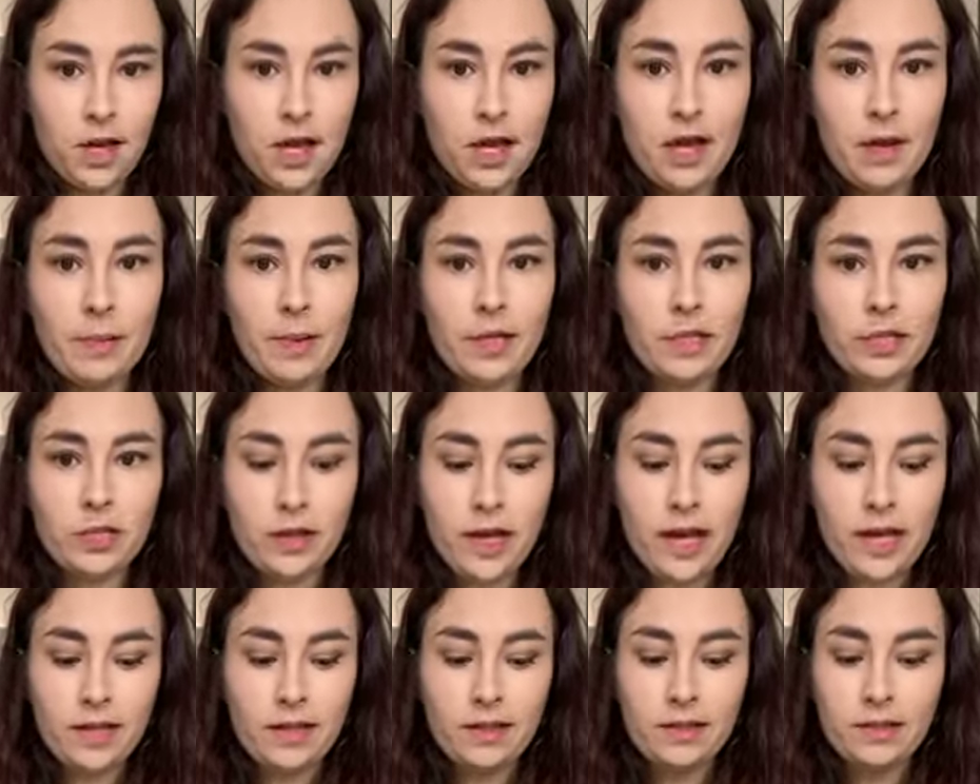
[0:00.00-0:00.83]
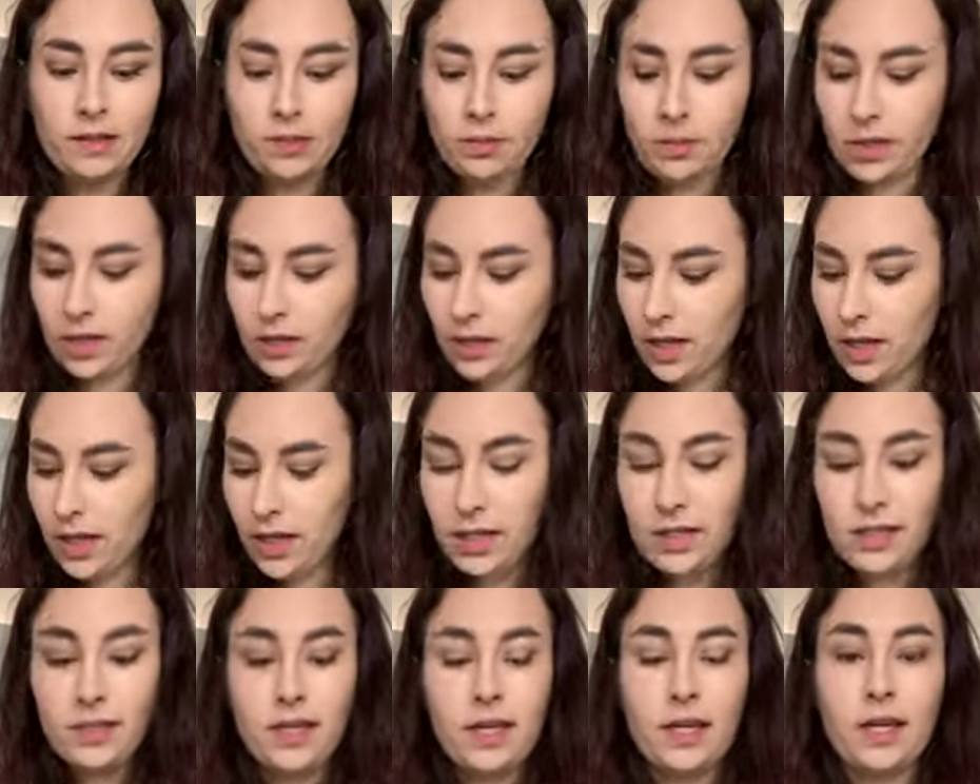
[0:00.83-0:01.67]
I'm also adding some little
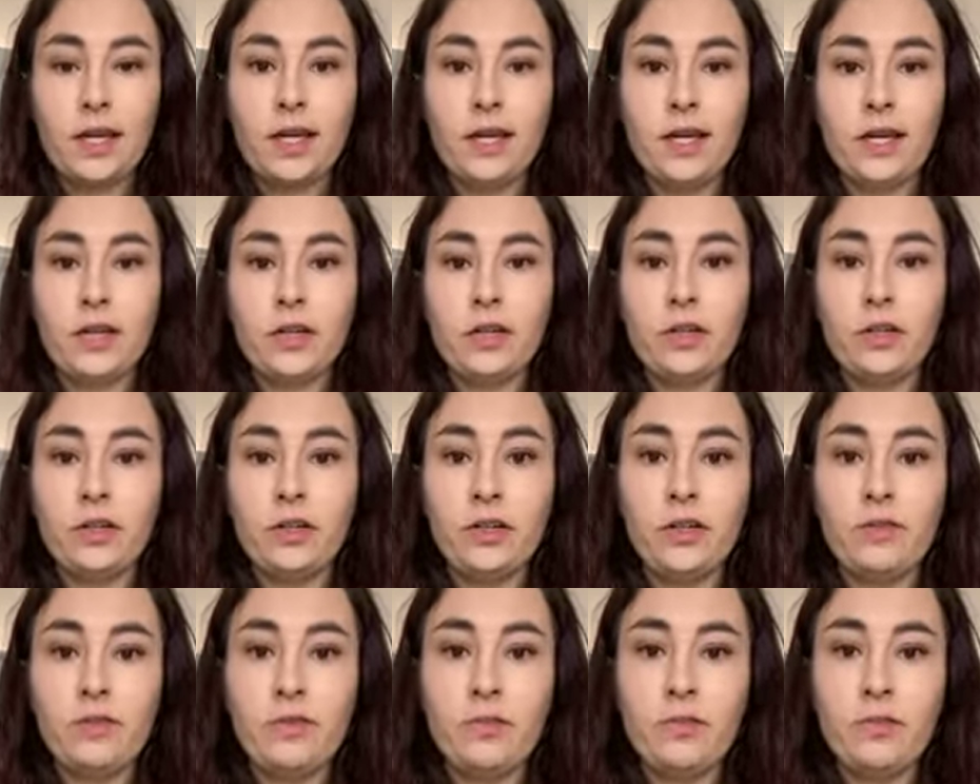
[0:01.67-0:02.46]
onions that I cut earlier from